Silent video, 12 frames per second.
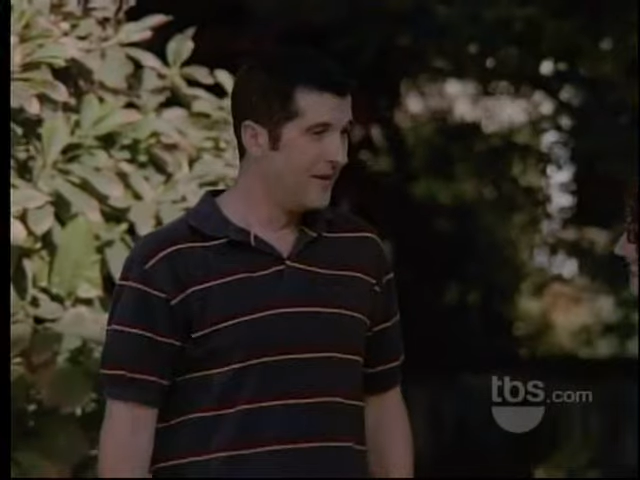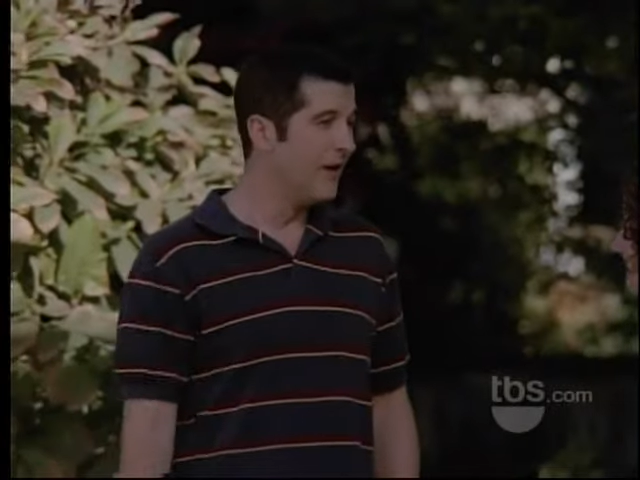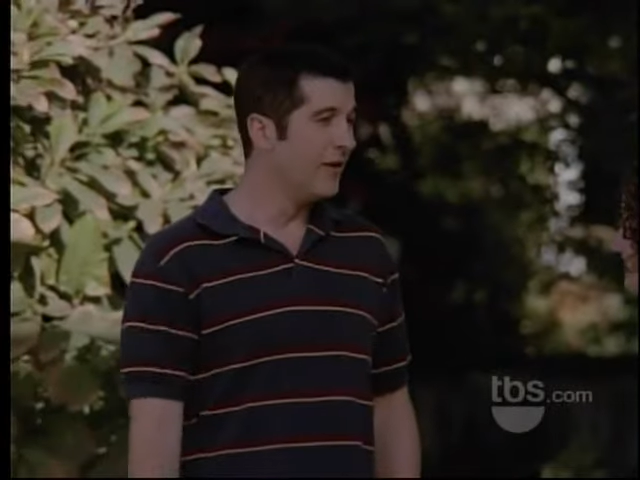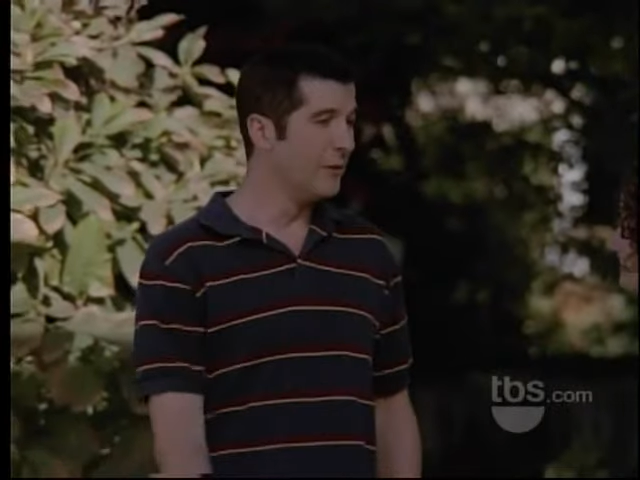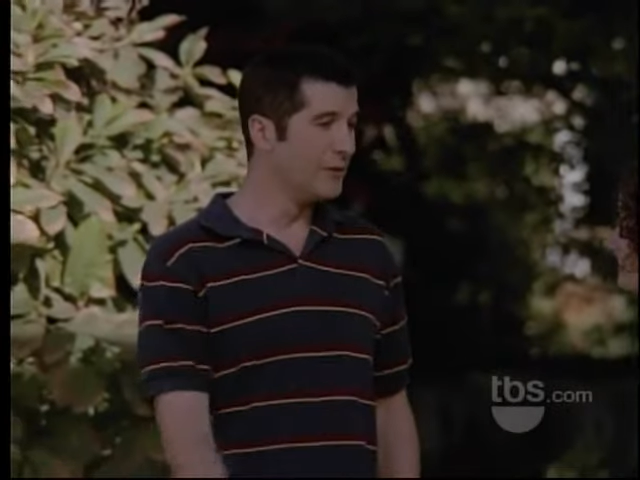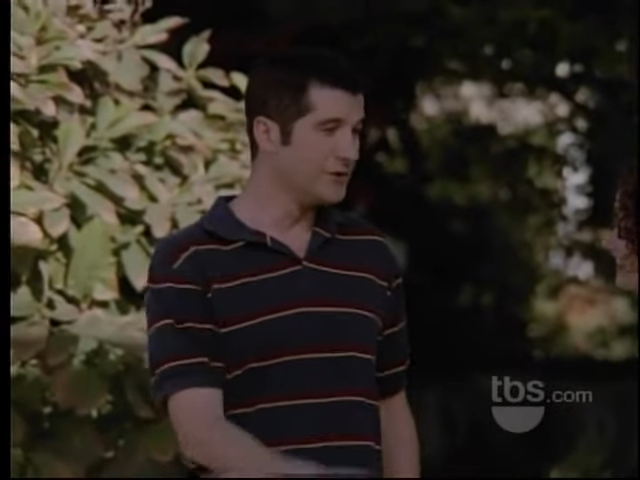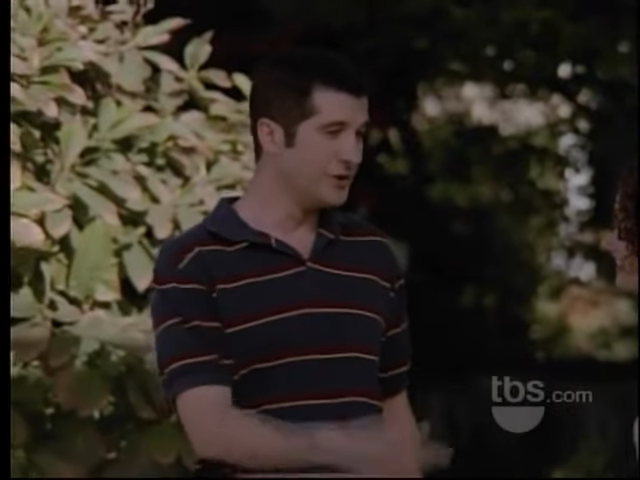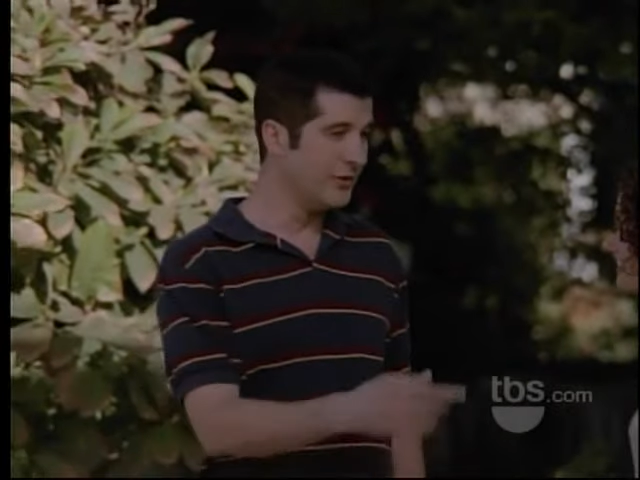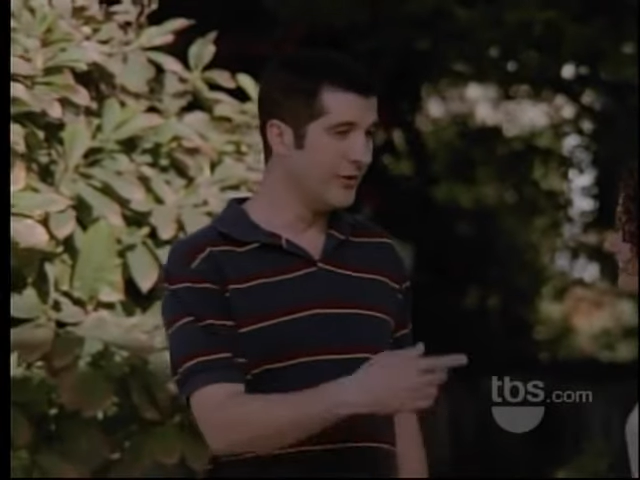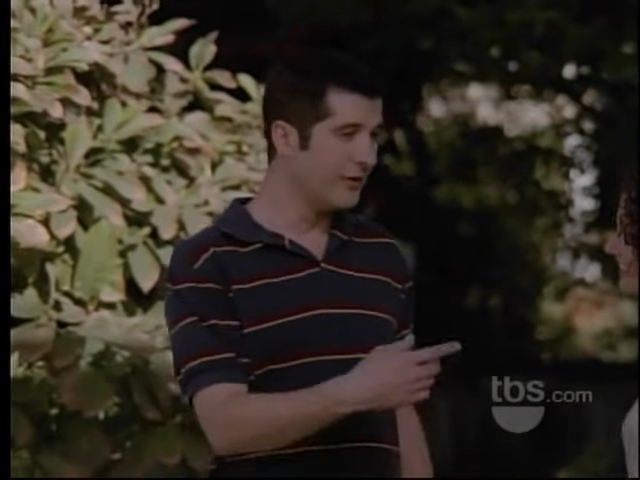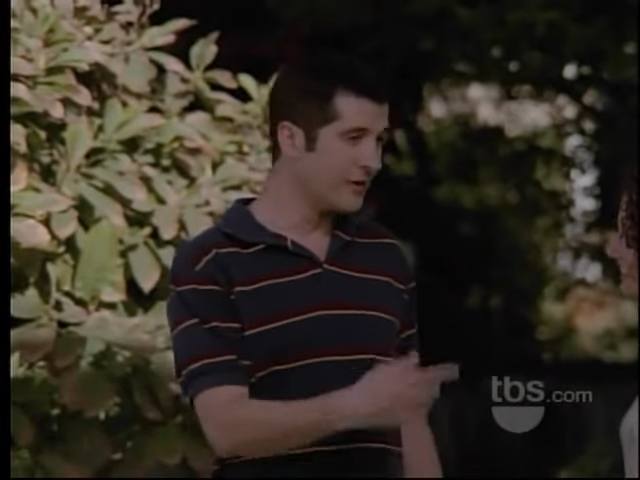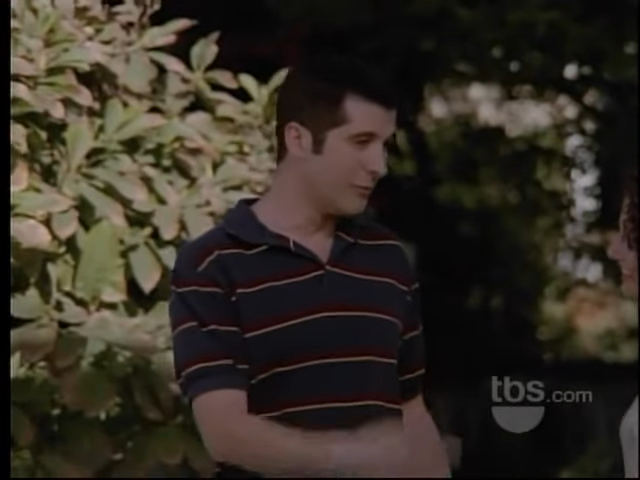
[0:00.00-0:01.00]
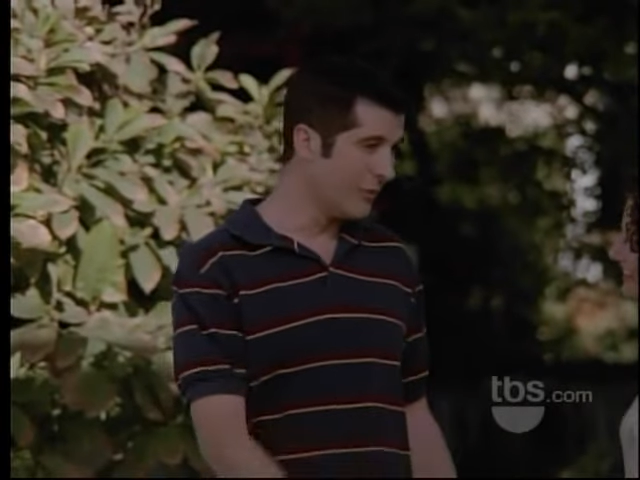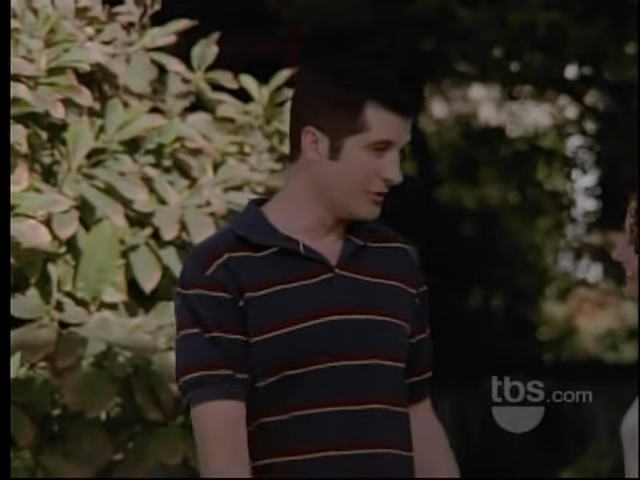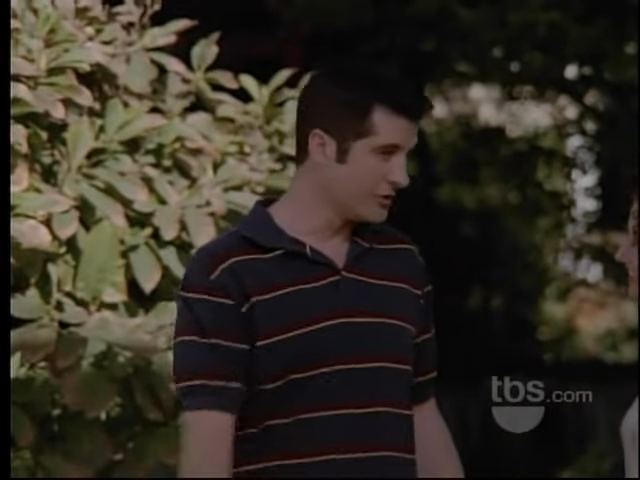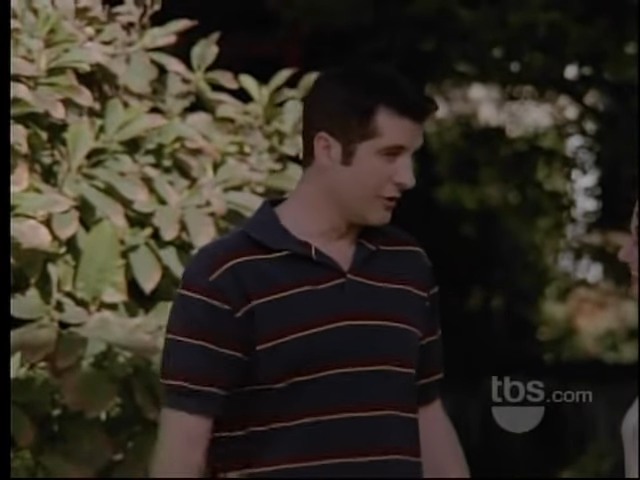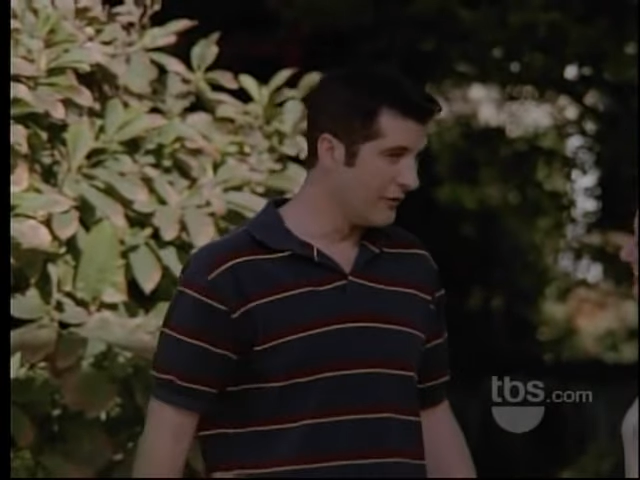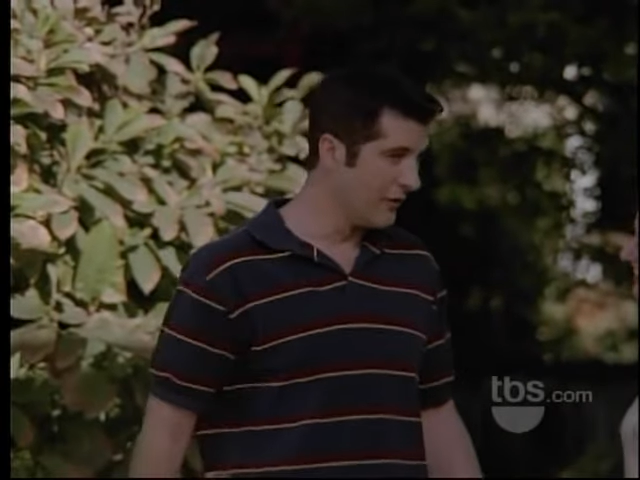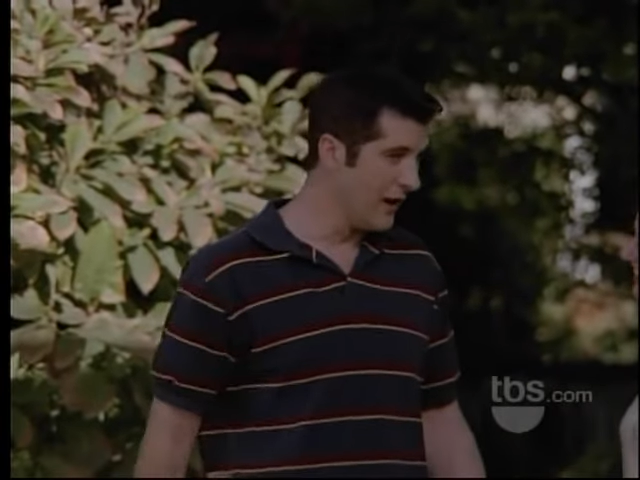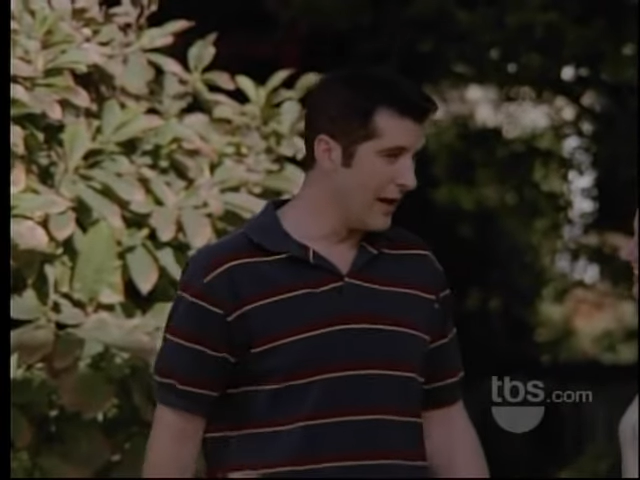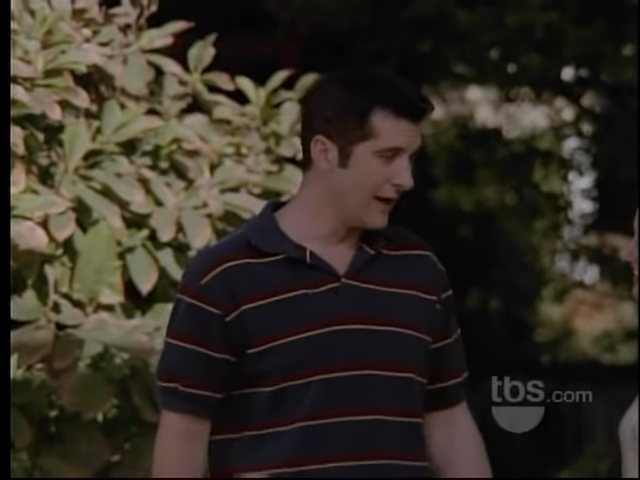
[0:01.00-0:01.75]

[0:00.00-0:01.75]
They were shooting the commercial on the lot.